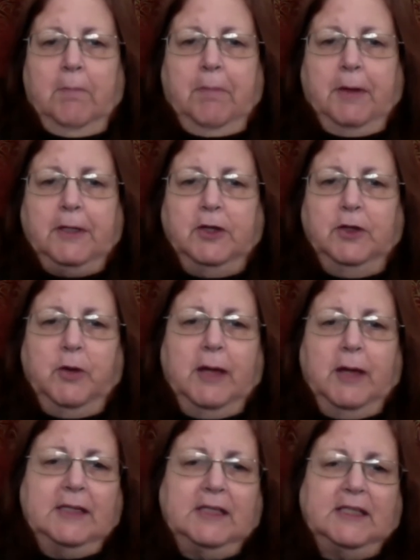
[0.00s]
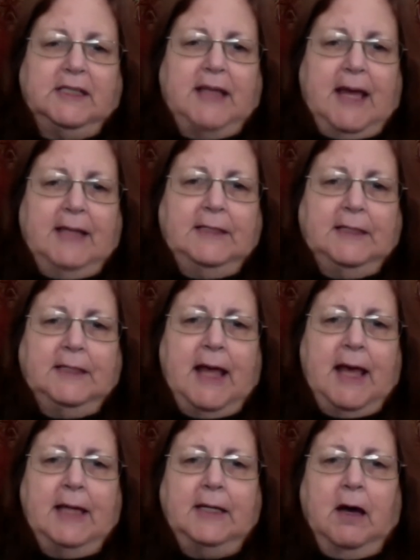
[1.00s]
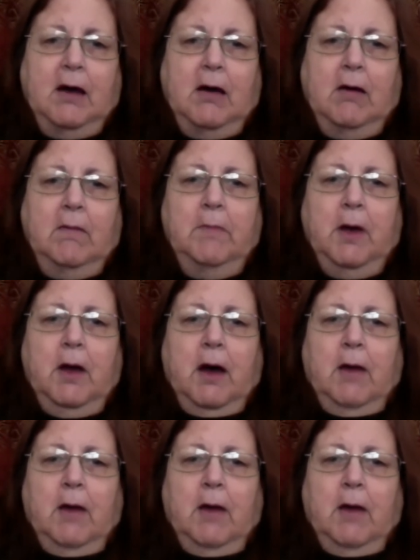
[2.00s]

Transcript: but do you get a sense that um,